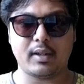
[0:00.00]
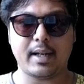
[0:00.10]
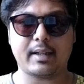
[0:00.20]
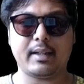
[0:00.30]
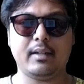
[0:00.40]

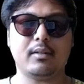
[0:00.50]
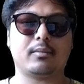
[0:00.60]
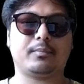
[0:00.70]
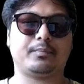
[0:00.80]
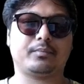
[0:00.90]
attacking.
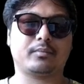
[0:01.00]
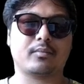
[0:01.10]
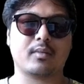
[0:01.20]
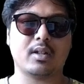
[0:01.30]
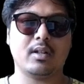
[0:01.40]

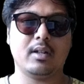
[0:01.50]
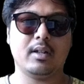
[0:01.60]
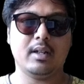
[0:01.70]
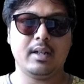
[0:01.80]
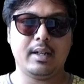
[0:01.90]

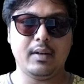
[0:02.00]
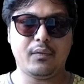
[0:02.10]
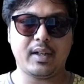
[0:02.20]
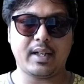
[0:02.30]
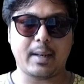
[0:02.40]

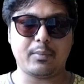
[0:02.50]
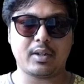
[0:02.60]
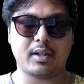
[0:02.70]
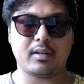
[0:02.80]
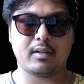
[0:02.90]
If we
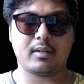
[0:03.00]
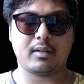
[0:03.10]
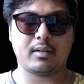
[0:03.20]
capture